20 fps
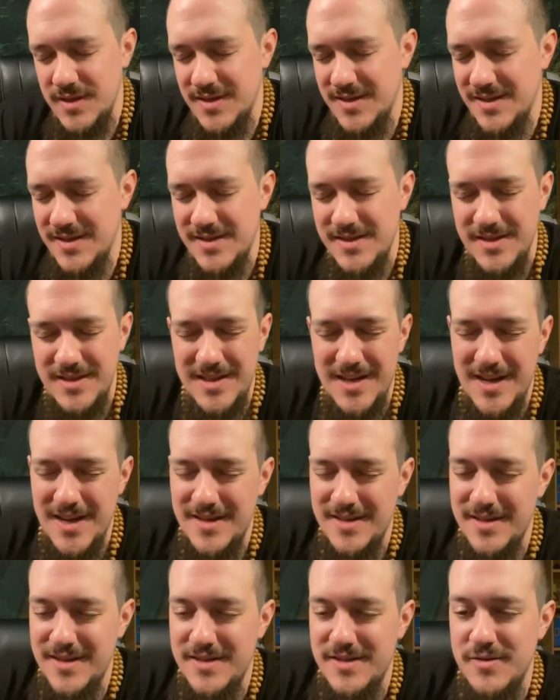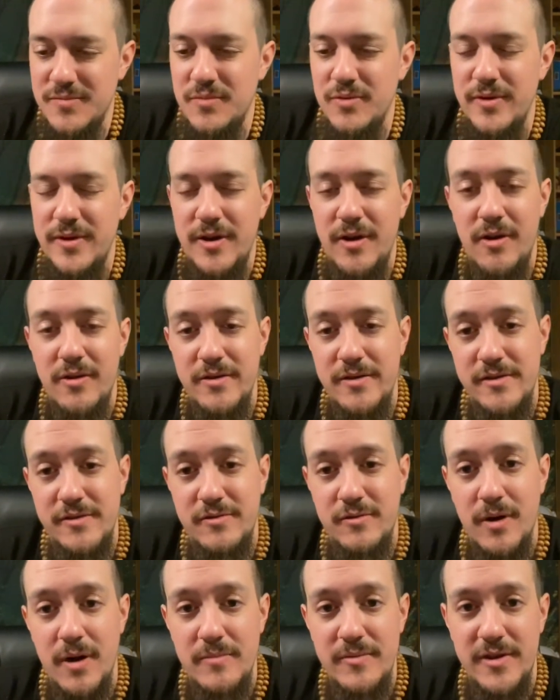it's God, it's really hard to
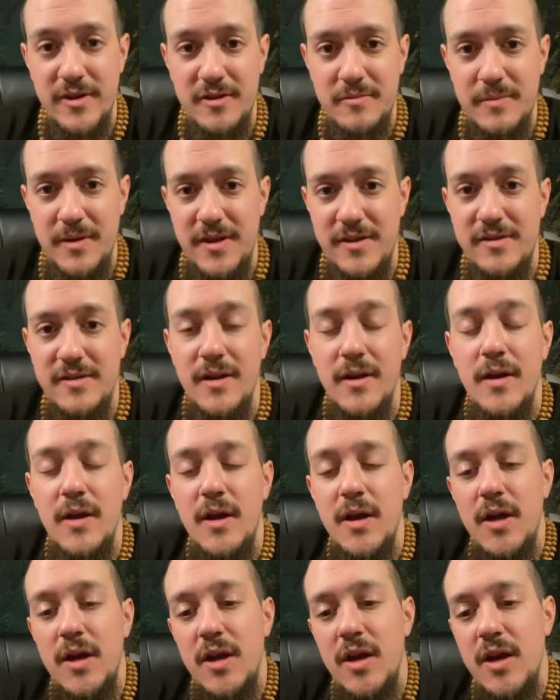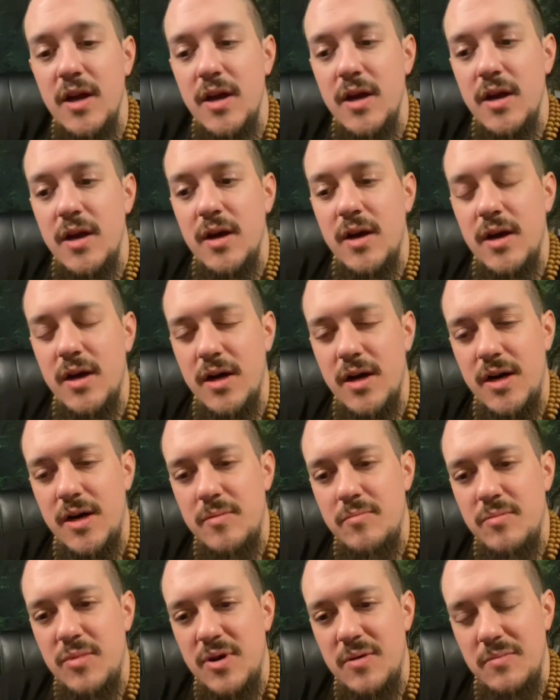describe the expanse.
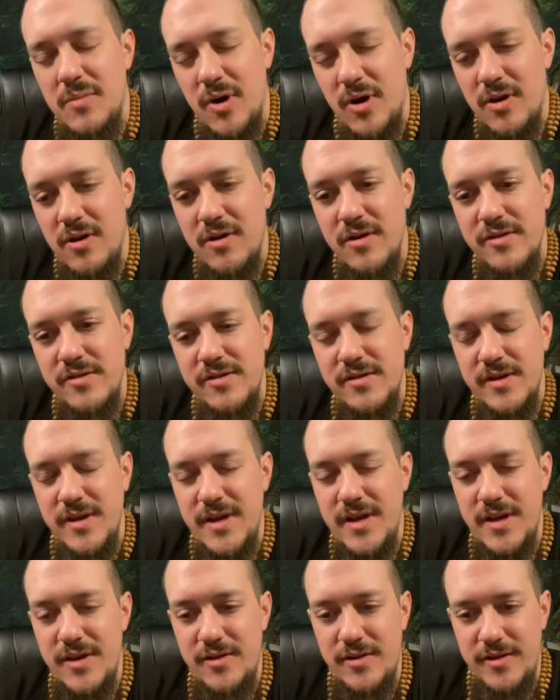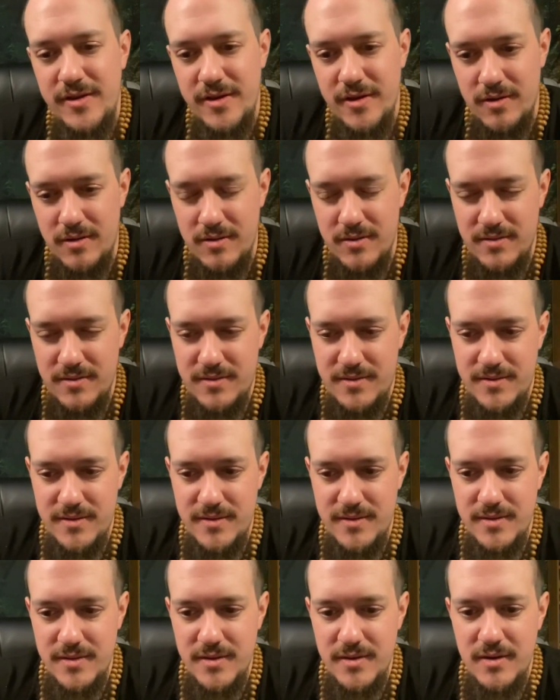Um, but Mars and the Earth
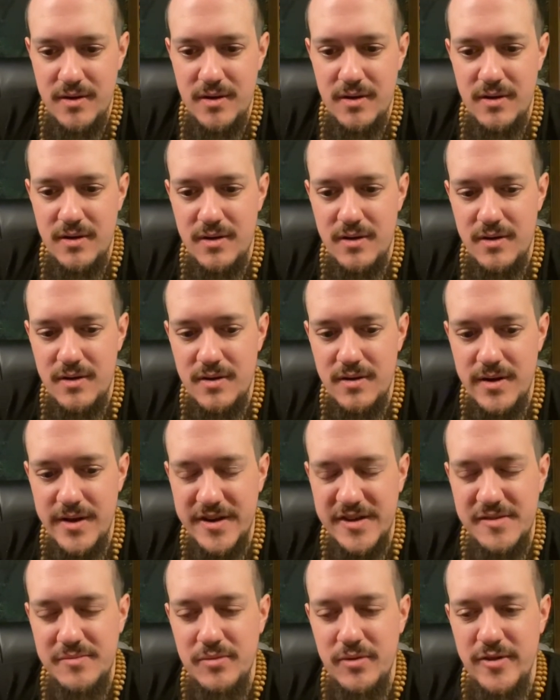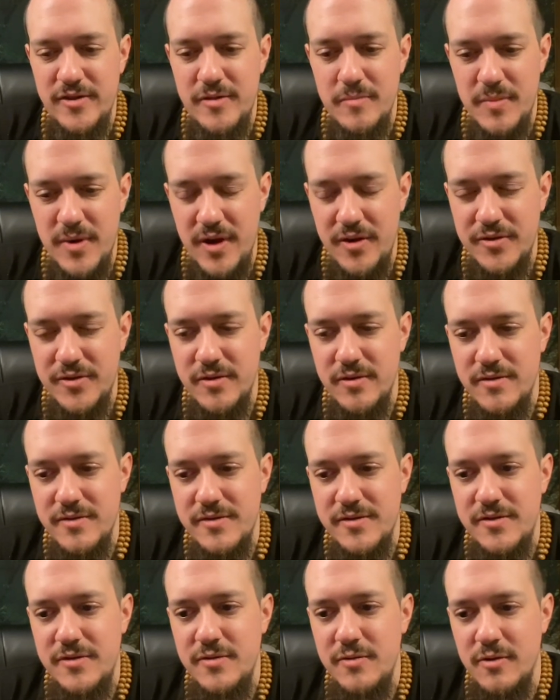uh, exploit the
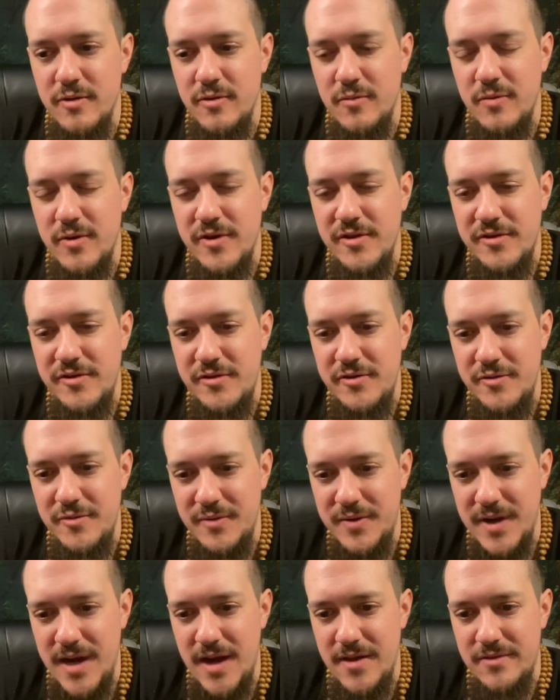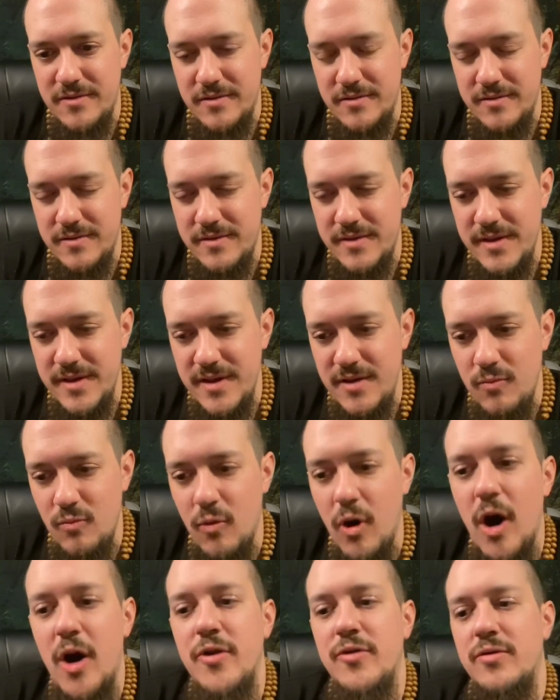Belters, who are the ones who gather the
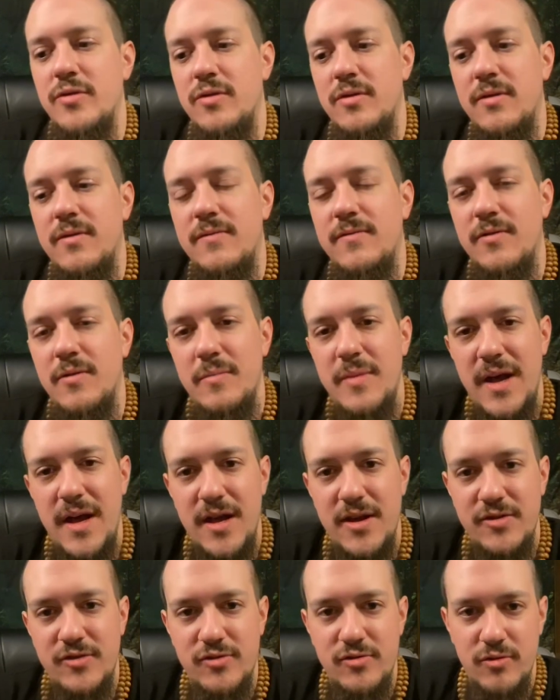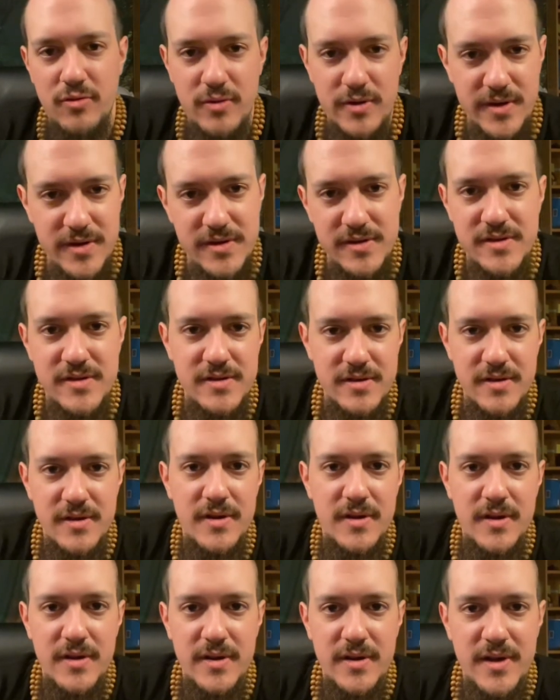water from asteroids
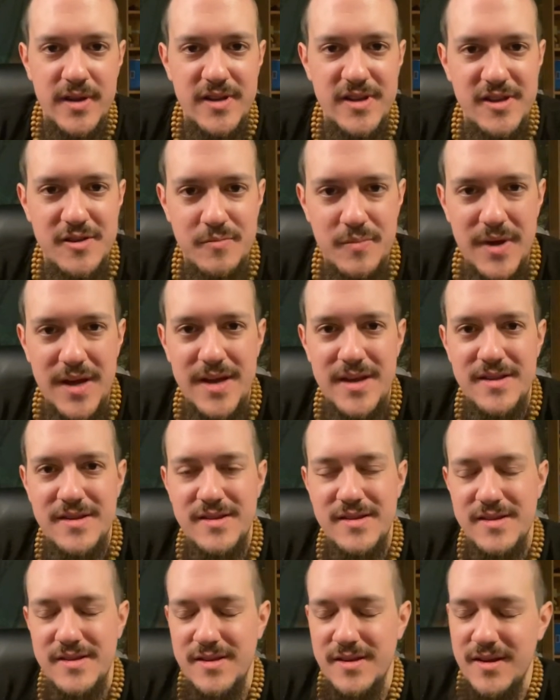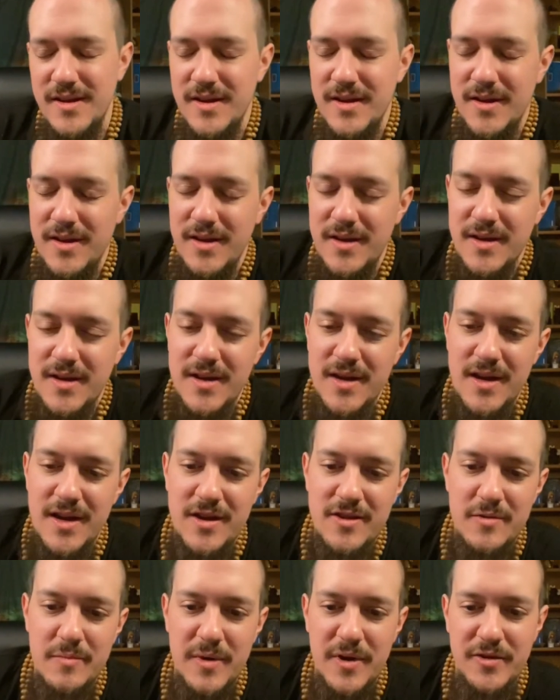in space,
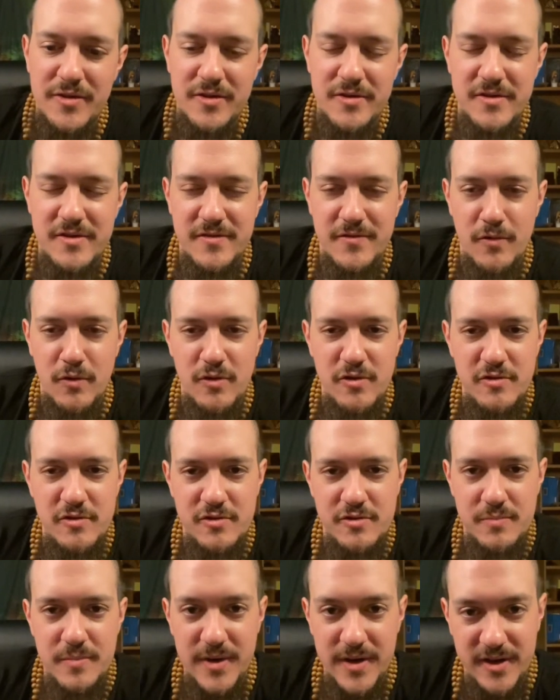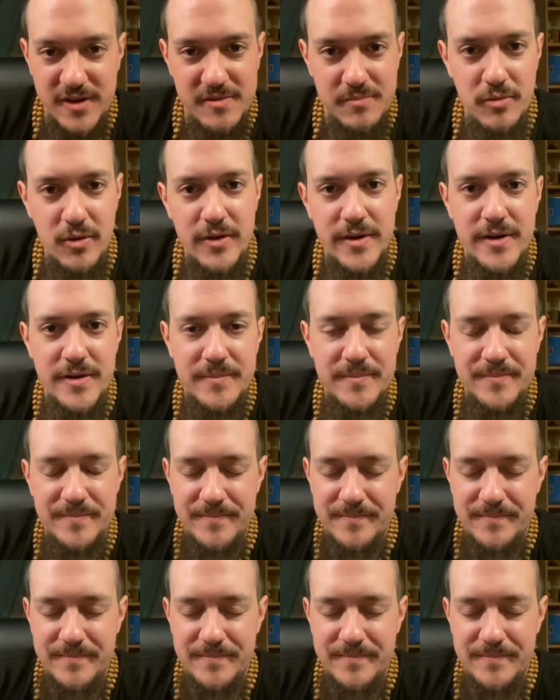and the Belters have always been exploited.